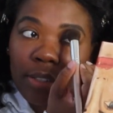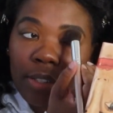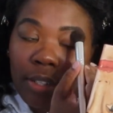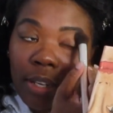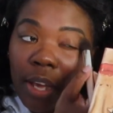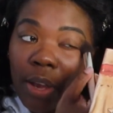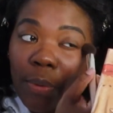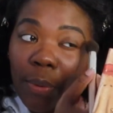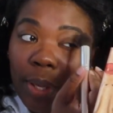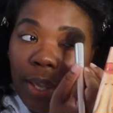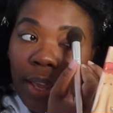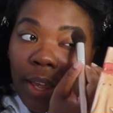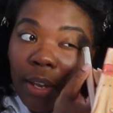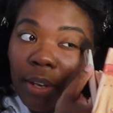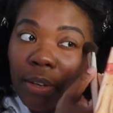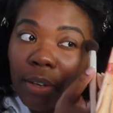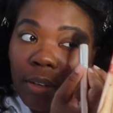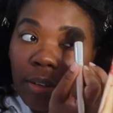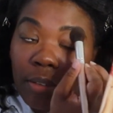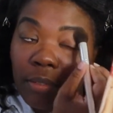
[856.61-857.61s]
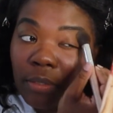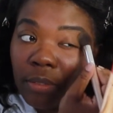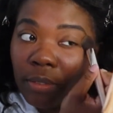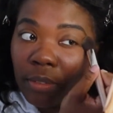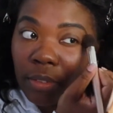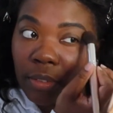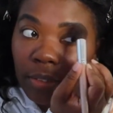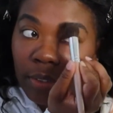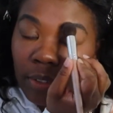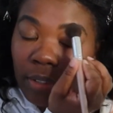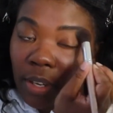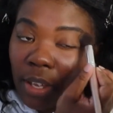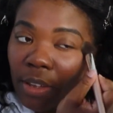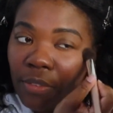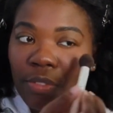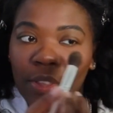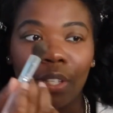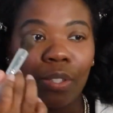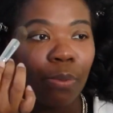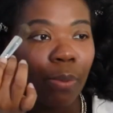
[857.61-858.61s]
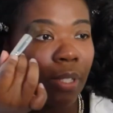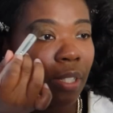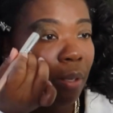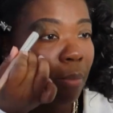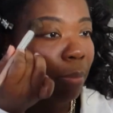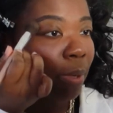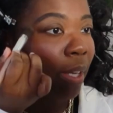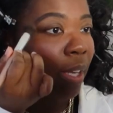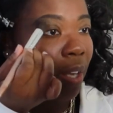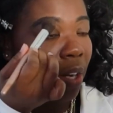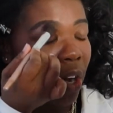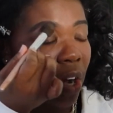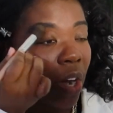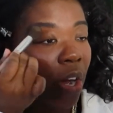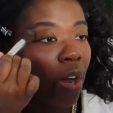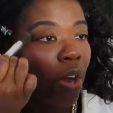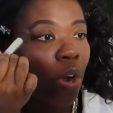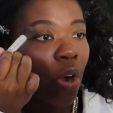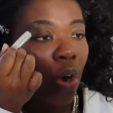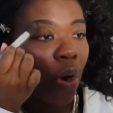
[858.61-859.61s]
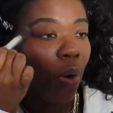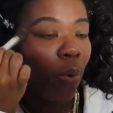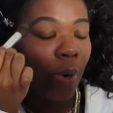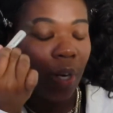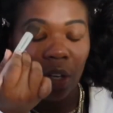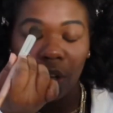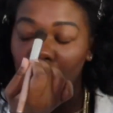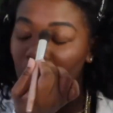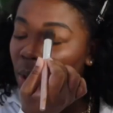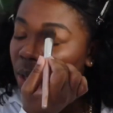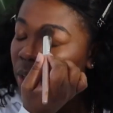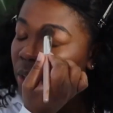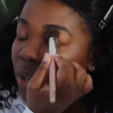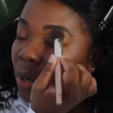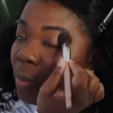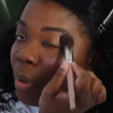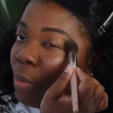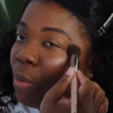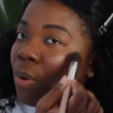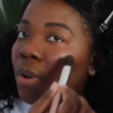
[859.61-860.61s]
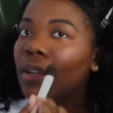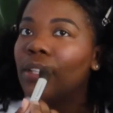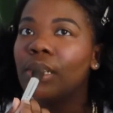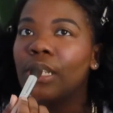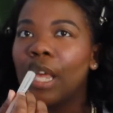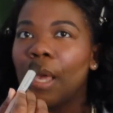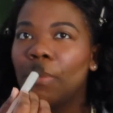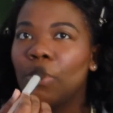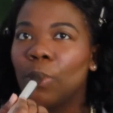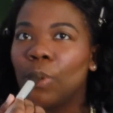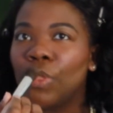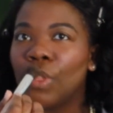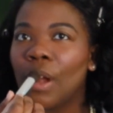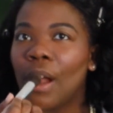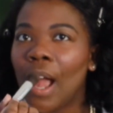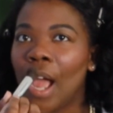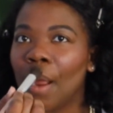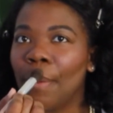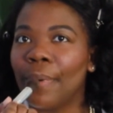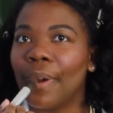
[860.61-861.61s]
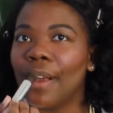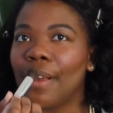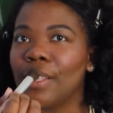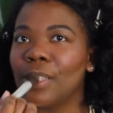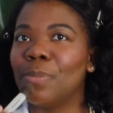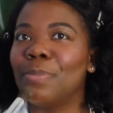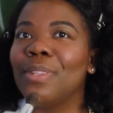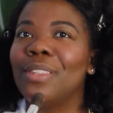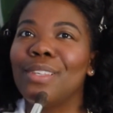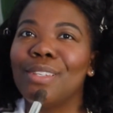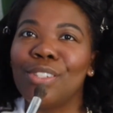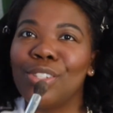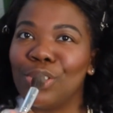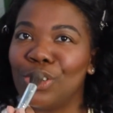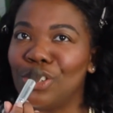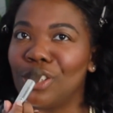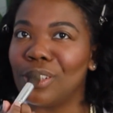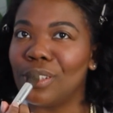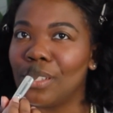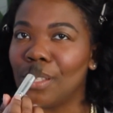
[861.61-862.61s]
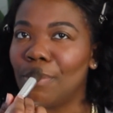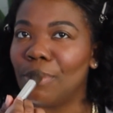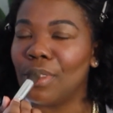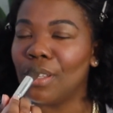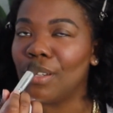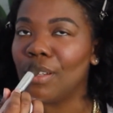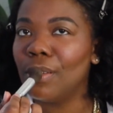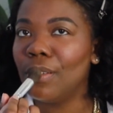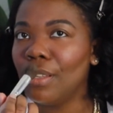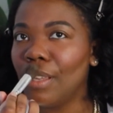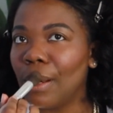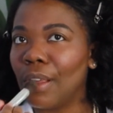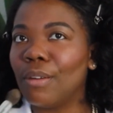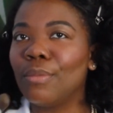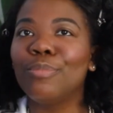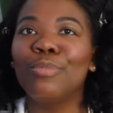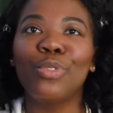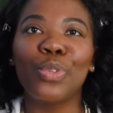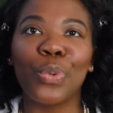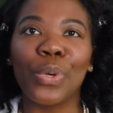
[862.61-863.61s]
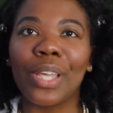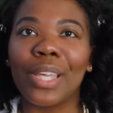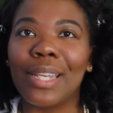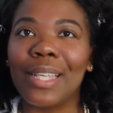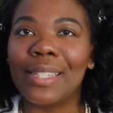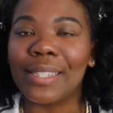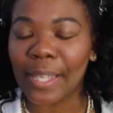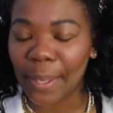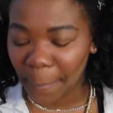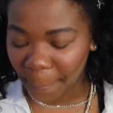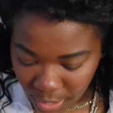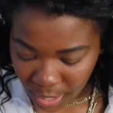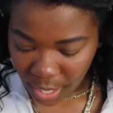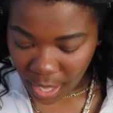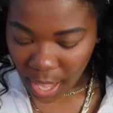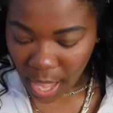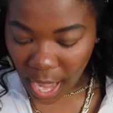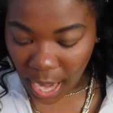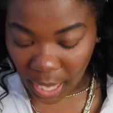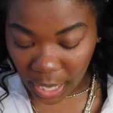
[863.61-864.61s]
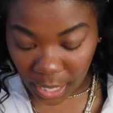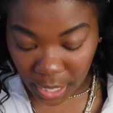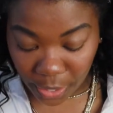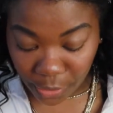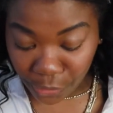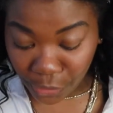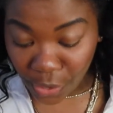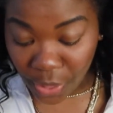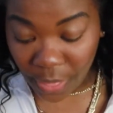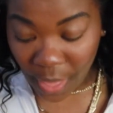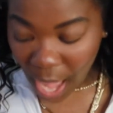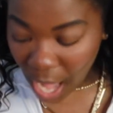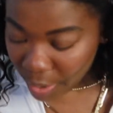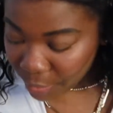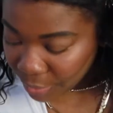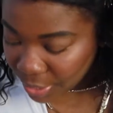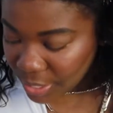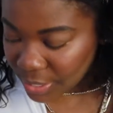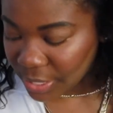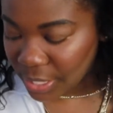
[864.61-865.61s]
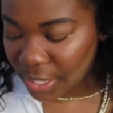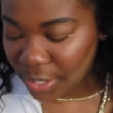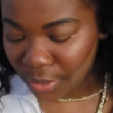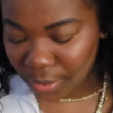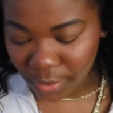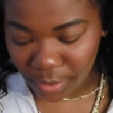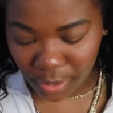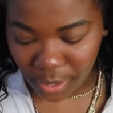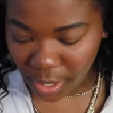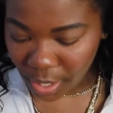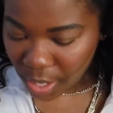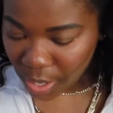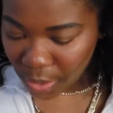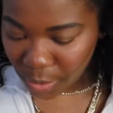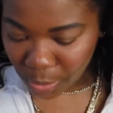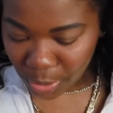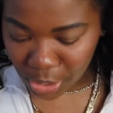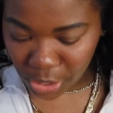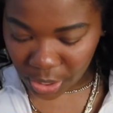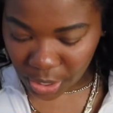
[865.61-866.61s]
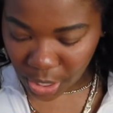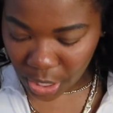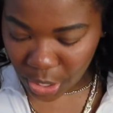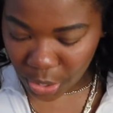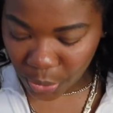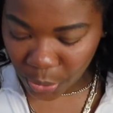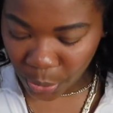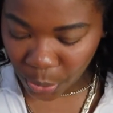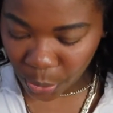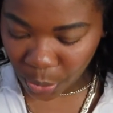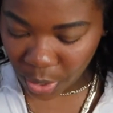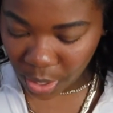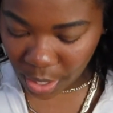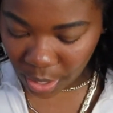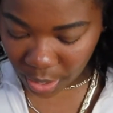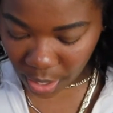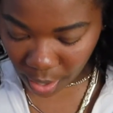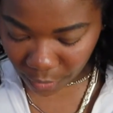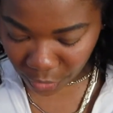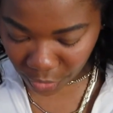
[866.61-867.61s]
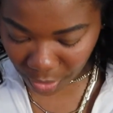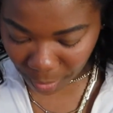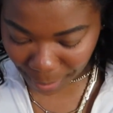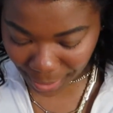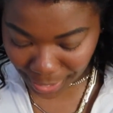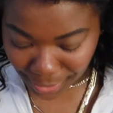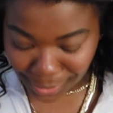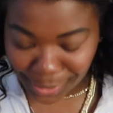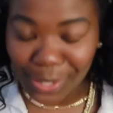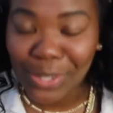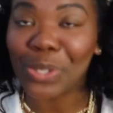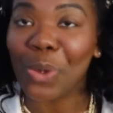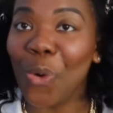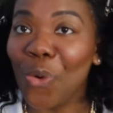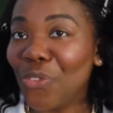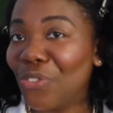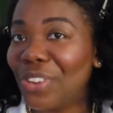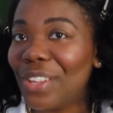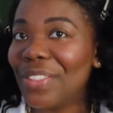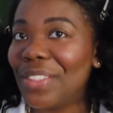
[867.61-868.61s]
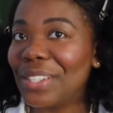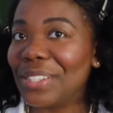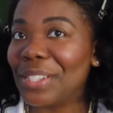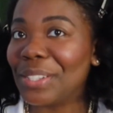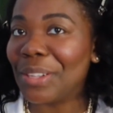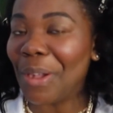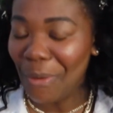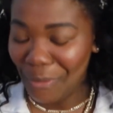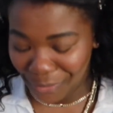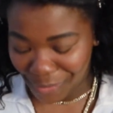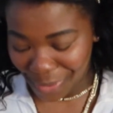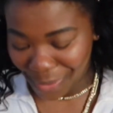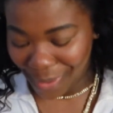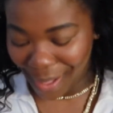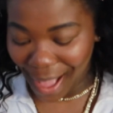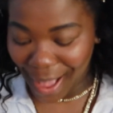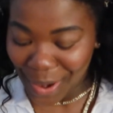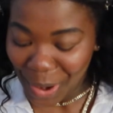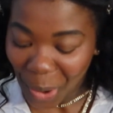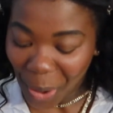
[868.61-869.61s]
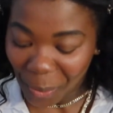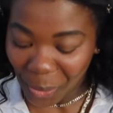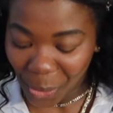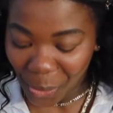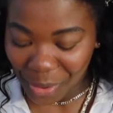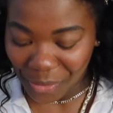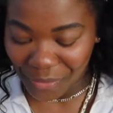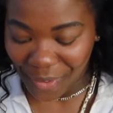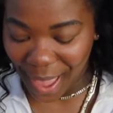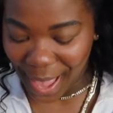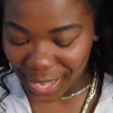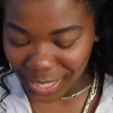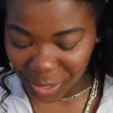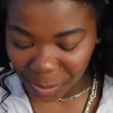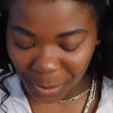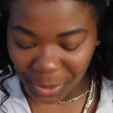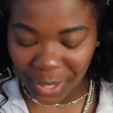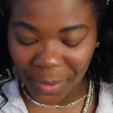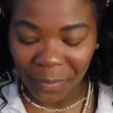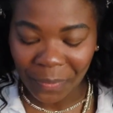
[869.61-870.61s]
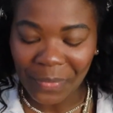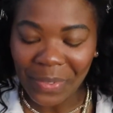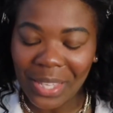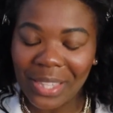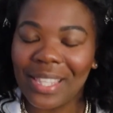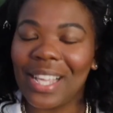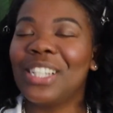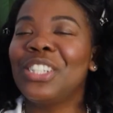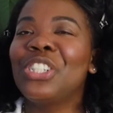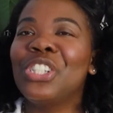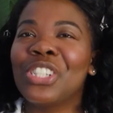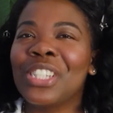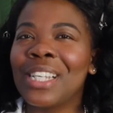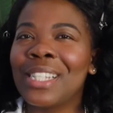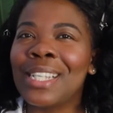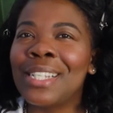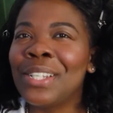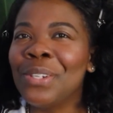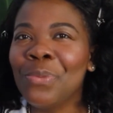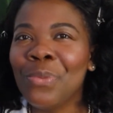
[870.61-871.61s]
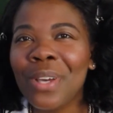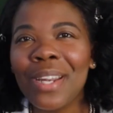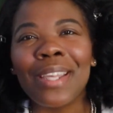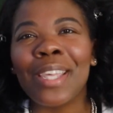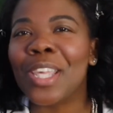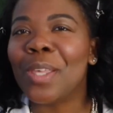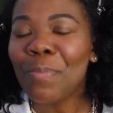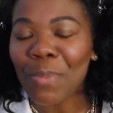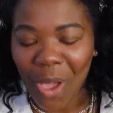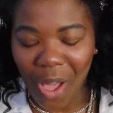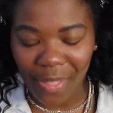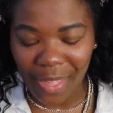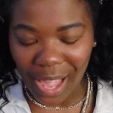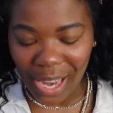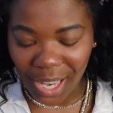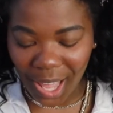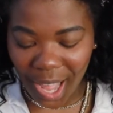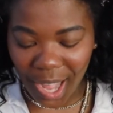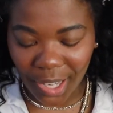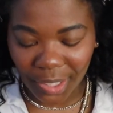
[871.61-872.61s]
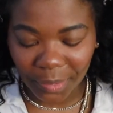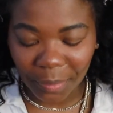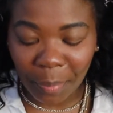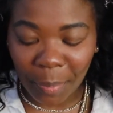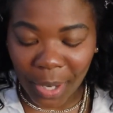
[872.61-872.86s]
Now again, if this wasn't beginner, we'd go a little bit more in depth with our eyebrows, but this is just something, you know, quick and easy. And for that reason, you know, we're just gonna do and cover the basics. Hopefully this is helpful. I know I'm going fast, but that's just because I didn't want to keep y'all that long.